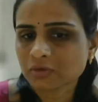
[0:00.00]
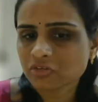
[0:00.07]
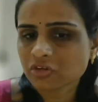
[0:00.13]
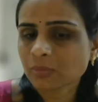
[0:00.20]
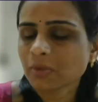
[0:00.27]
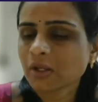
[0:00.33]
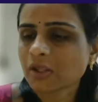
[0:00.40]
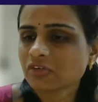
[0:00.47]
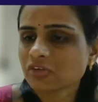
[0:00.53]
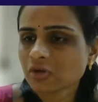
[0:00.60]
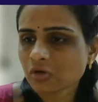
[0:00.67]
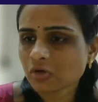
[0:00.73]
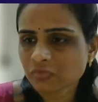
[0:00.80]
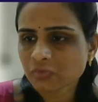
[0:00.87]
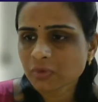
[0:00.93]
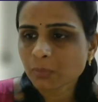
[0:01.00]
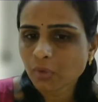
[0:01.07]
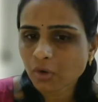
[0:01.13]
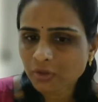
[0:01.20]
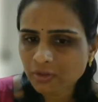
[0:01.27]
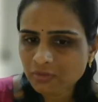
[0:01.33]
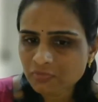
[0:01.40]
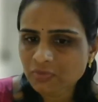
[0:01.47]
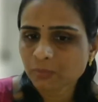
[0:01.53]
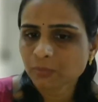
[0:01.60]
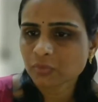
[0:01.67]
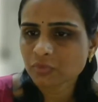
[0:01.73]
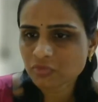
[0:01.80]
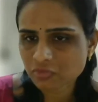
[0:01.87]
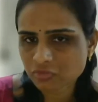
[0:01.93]
stimulation of our body's
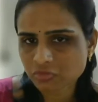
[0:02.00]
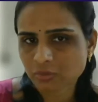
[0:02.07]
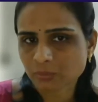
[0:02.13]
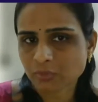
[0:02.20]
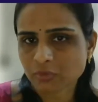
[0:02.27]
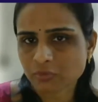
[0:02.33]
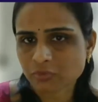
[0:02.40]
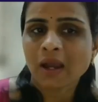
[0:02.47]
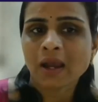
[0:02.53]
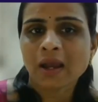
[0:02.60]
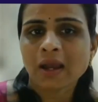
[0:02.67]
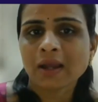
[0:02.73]
immune system also.